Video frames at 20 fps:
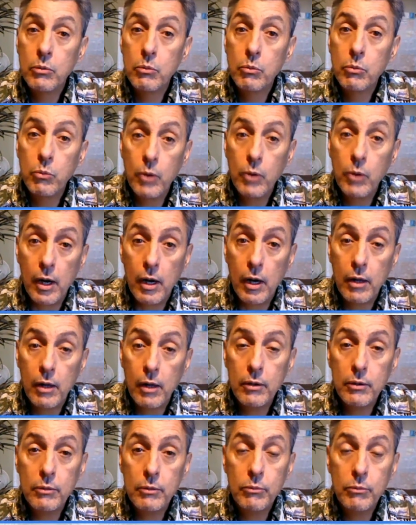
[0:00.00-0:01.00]
Well,
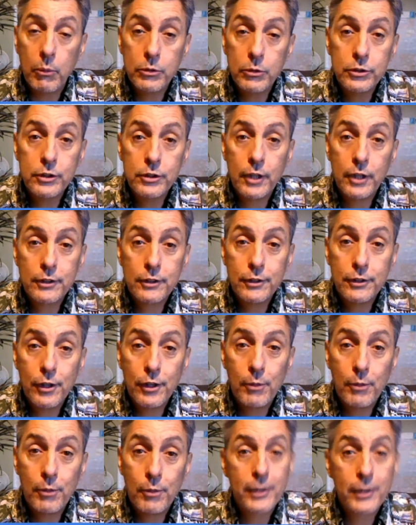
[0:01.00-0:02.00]
what would you like to
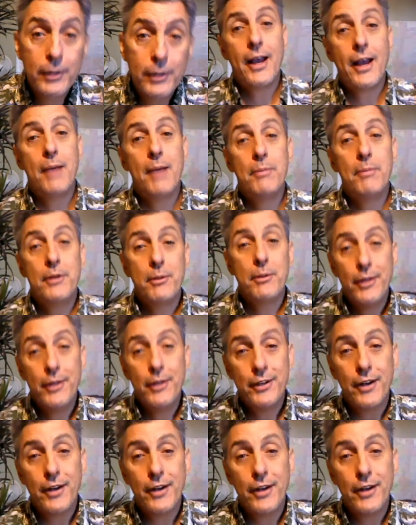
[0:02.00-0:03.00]
know? Because I happen to be in
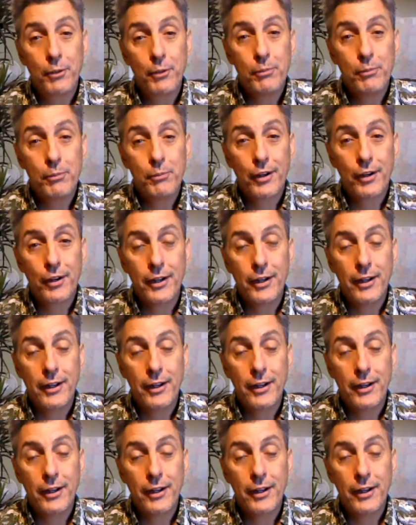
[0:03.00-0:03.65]
network marketing,